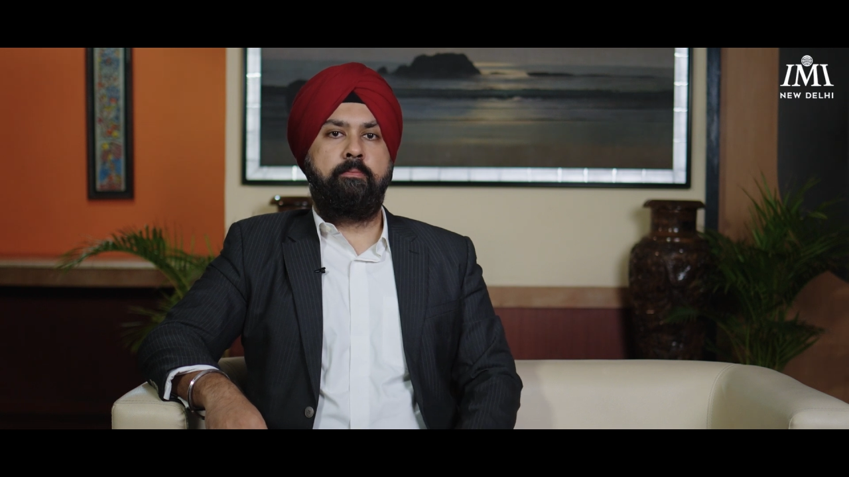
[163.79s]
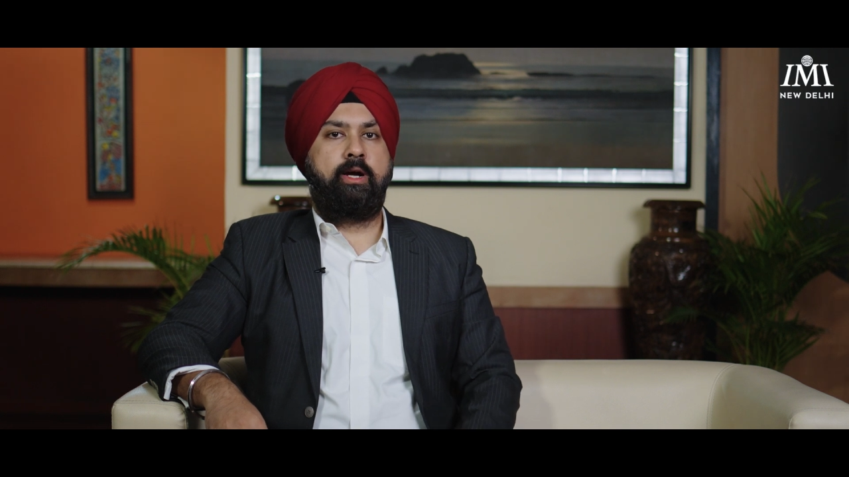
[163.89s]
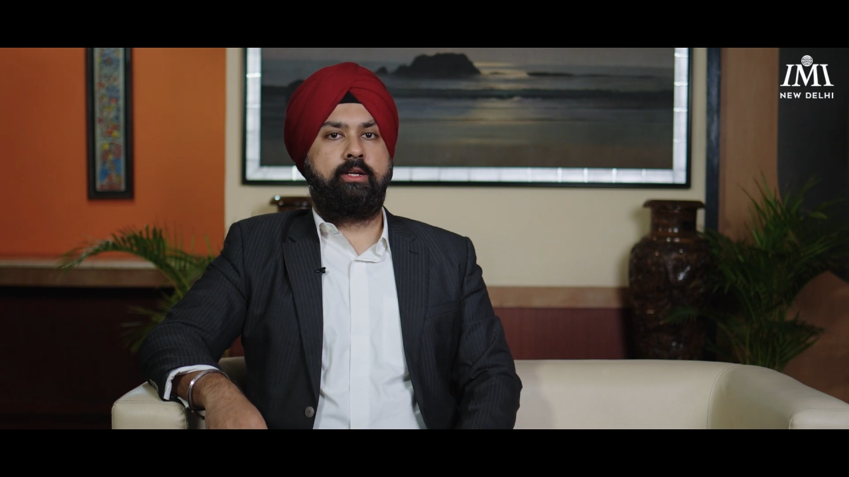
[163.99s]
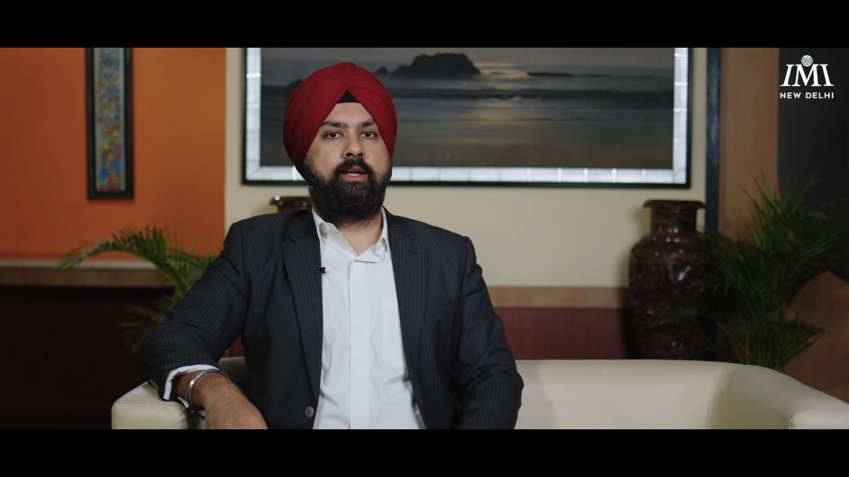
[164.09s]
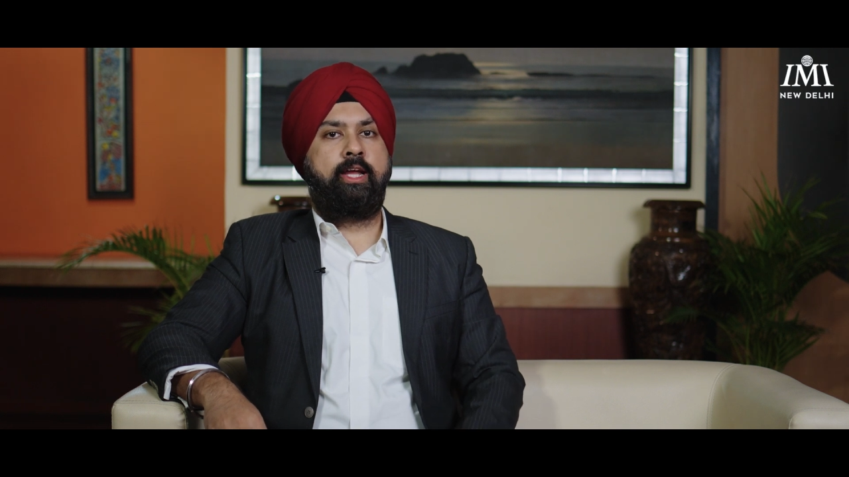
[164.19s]

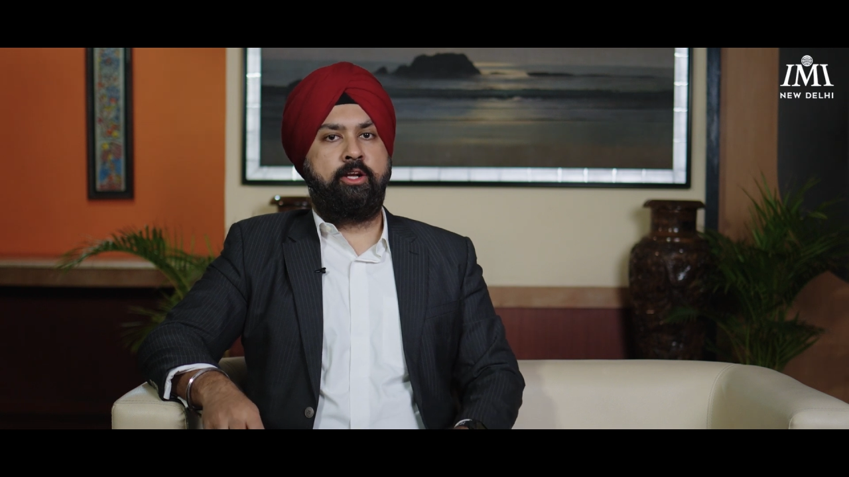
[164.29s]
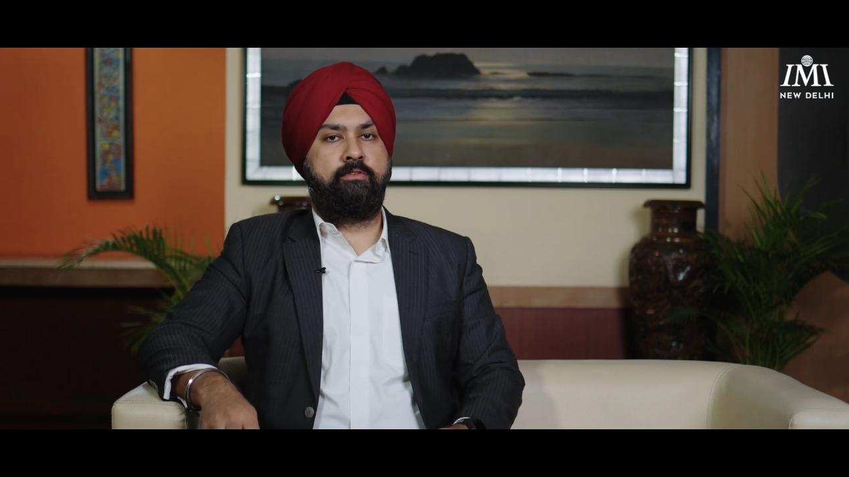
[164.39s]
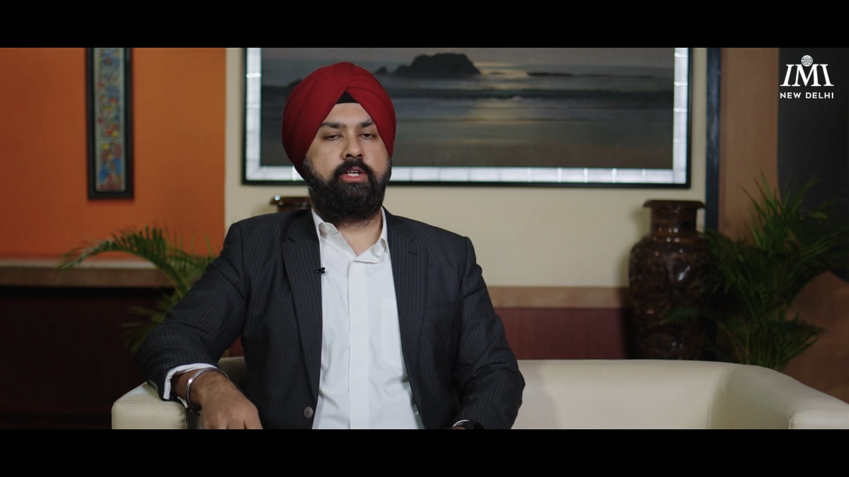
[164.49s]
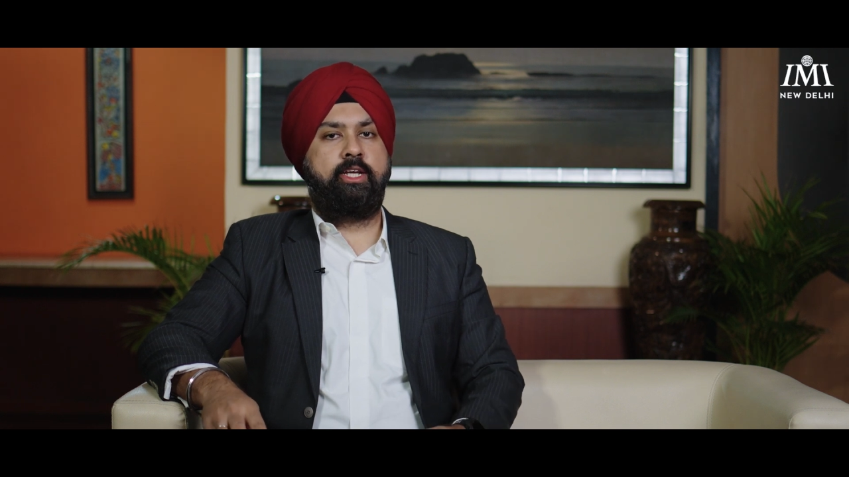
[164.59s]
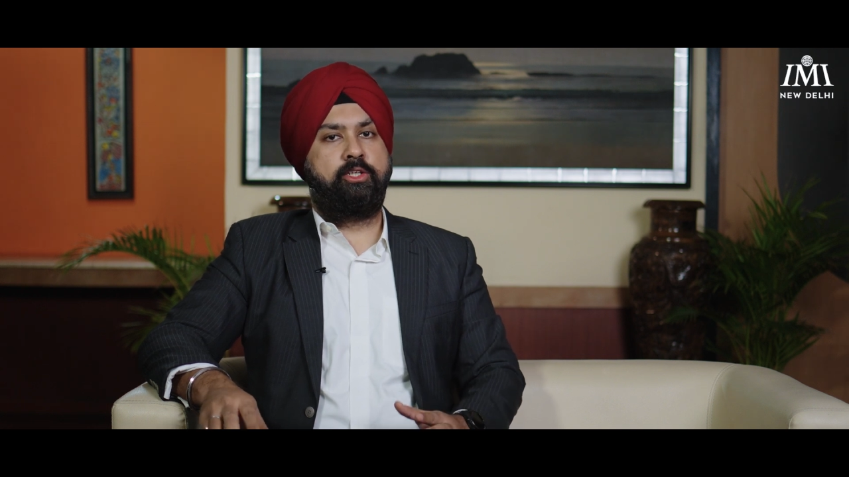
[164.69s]
but end
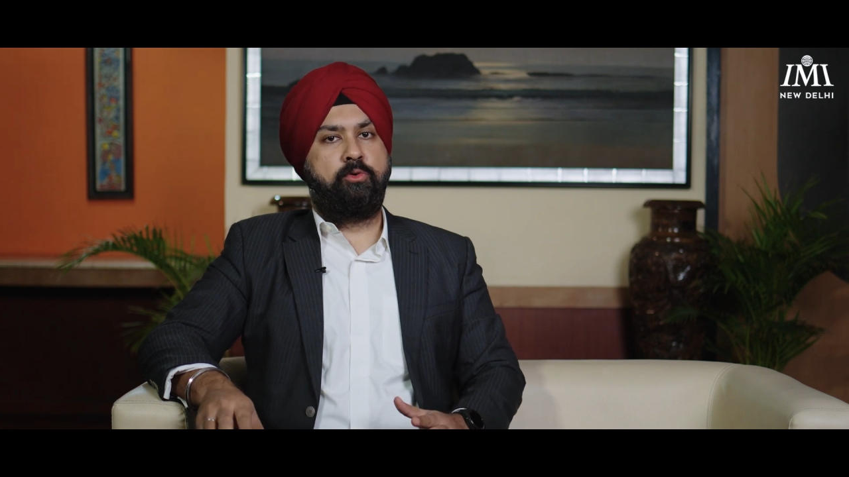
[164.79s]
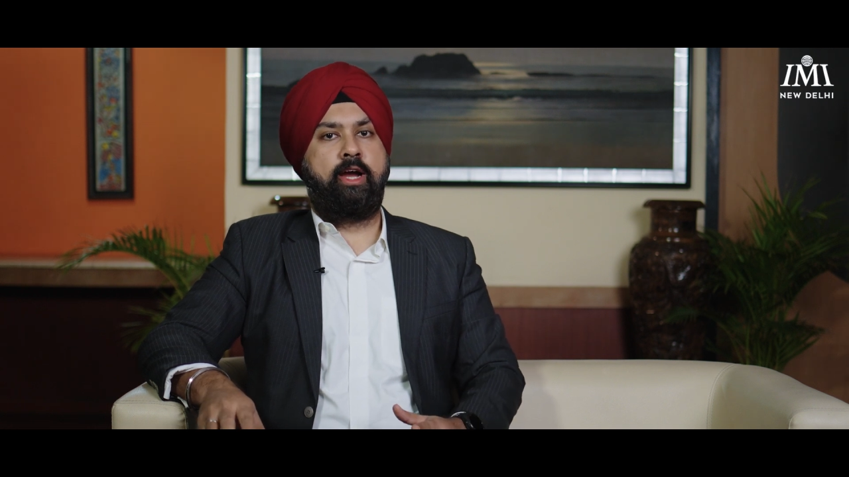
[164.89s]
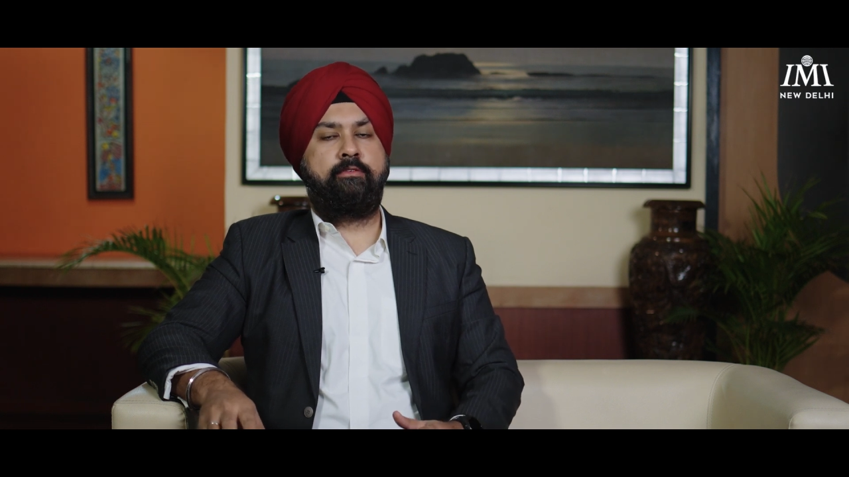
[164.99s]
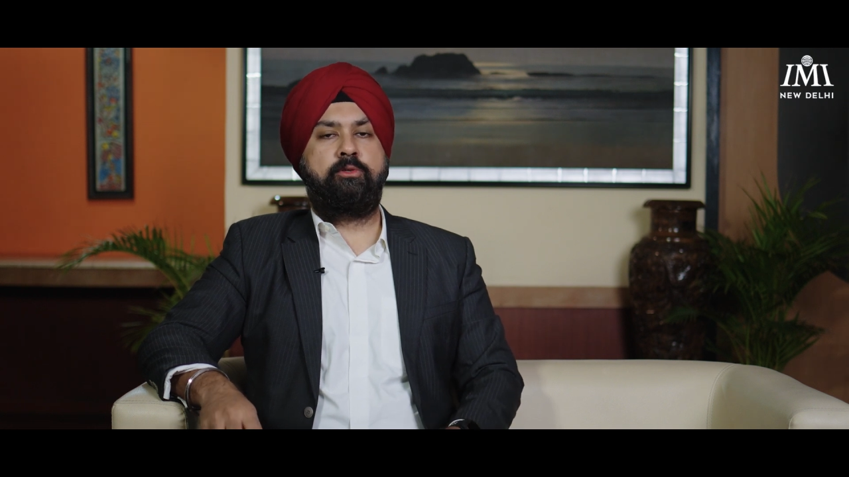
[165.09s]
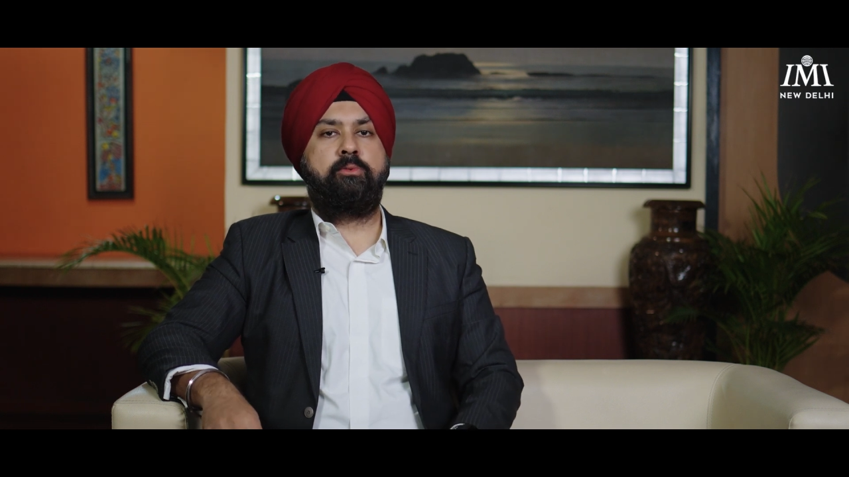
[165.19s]
of the day, you
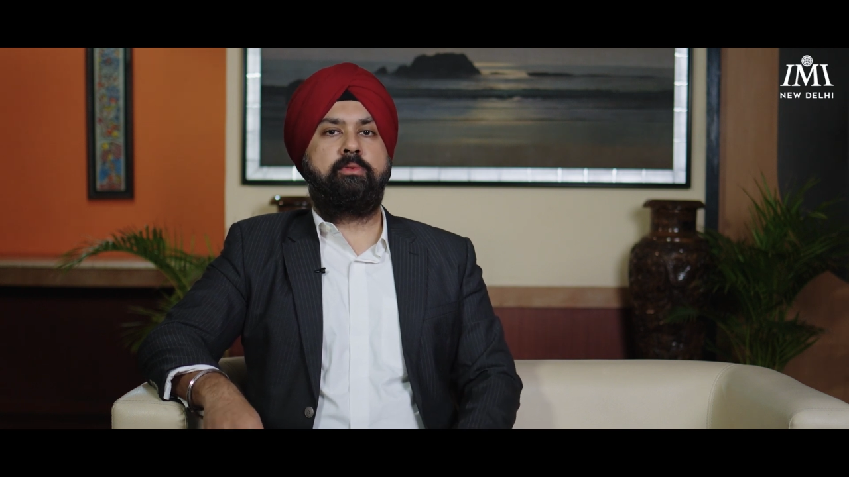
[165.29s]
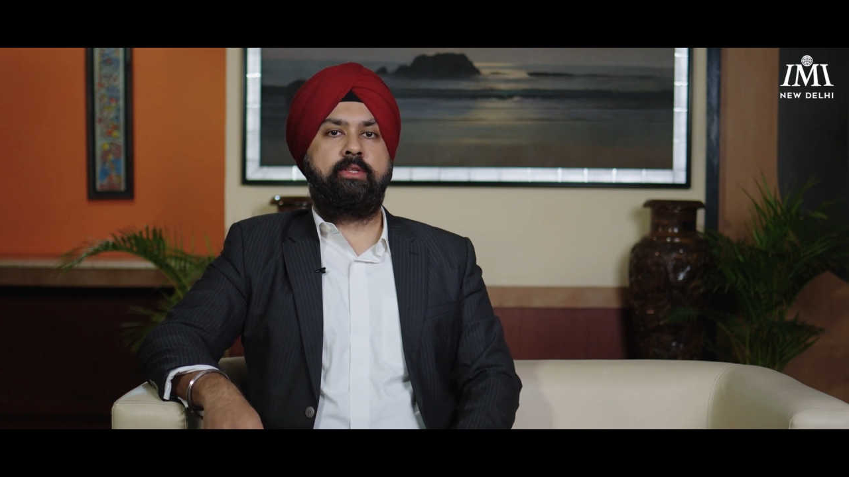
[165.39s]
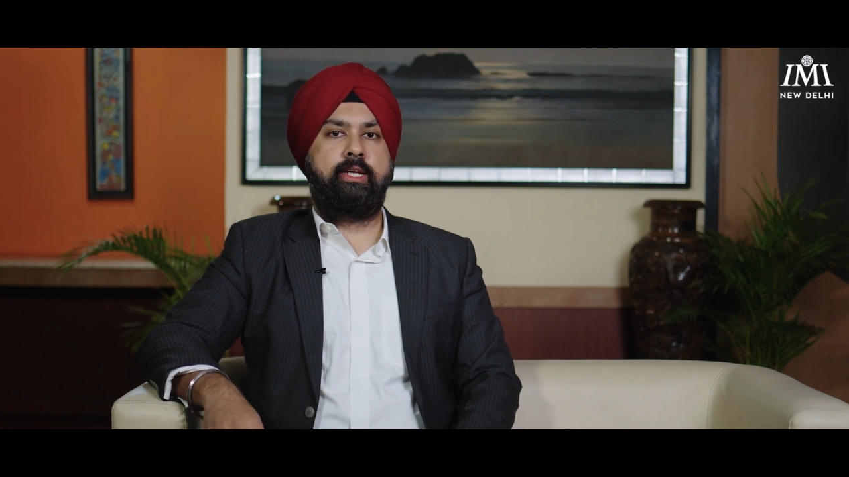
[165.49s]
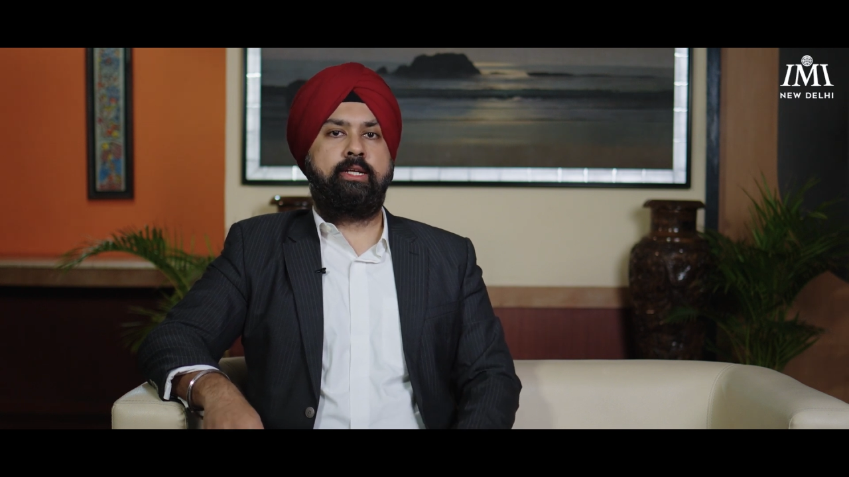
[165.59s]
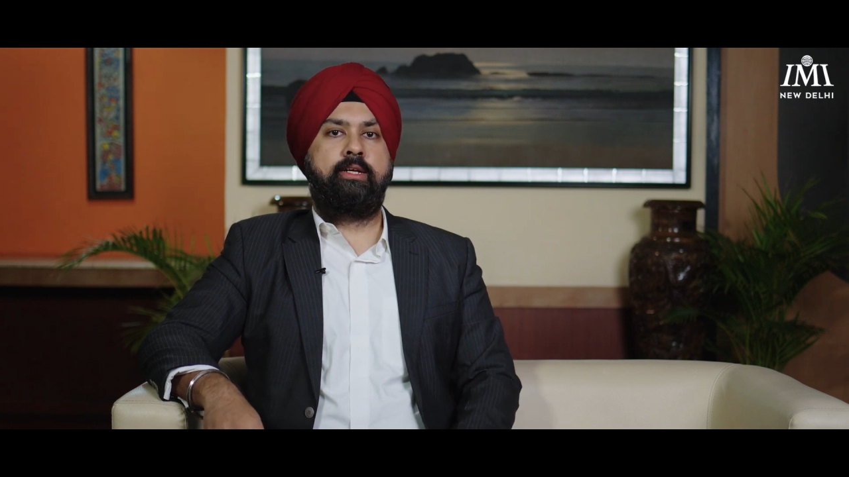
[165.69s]
have to
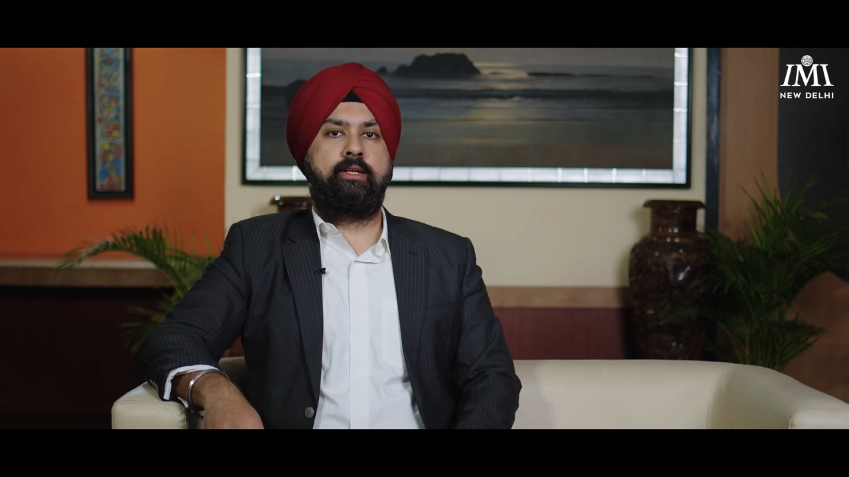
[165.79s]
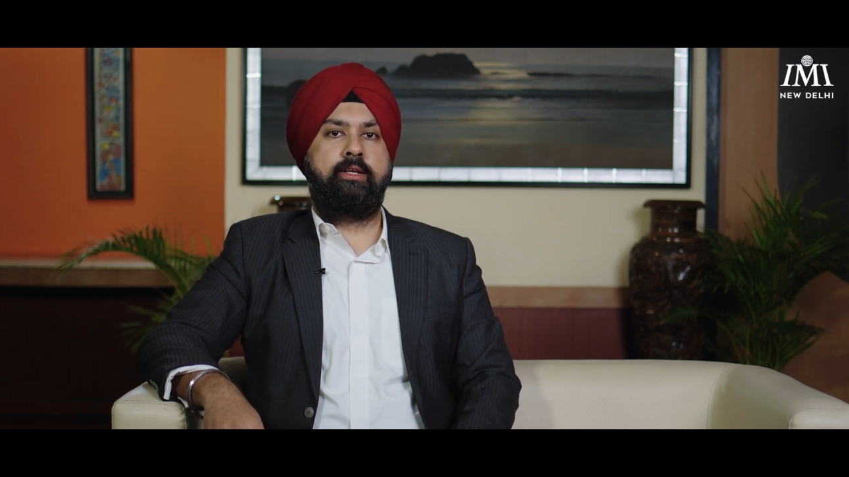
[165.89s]
think